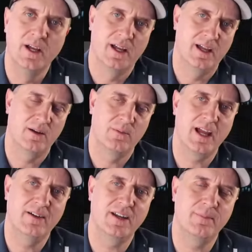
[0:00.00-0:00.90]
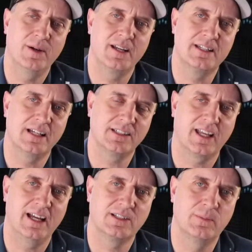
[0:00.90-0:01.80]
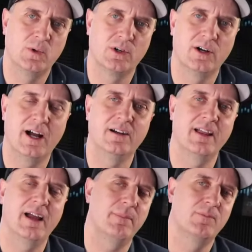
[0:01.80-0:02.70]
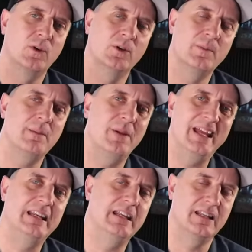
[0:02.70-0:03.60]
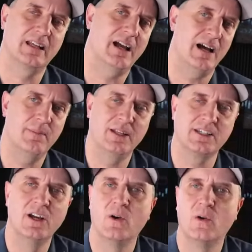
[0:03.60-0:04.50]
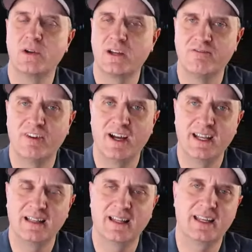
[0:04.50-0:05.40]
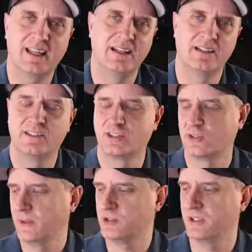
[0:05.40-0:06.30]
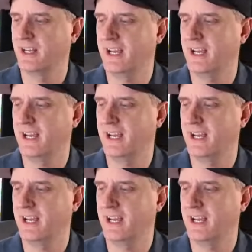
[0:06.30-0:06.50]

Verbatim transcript: And we have anybody a Tesla Cat supporter higher that will be pinned in the comments, or you can find that link in the description.